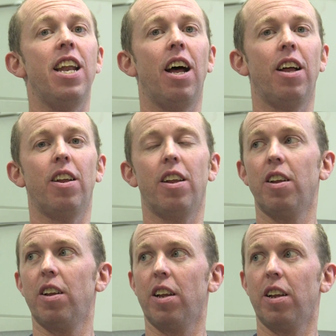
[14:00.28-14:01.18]
Are
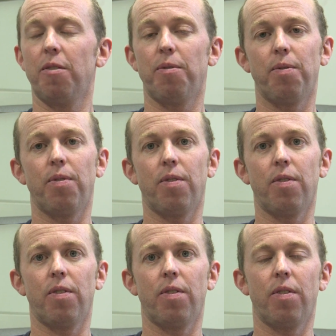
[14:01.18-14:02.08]
you saying each
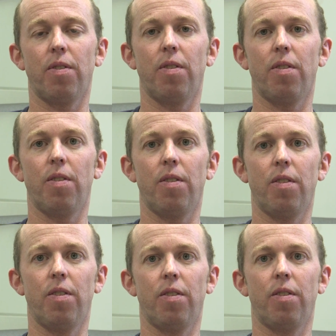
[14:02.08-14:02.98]
one has its own
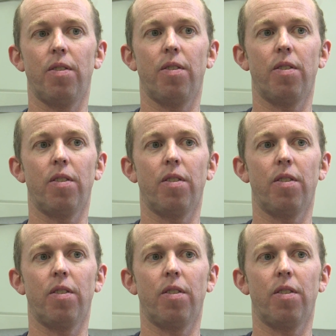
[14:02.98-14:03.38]
universe?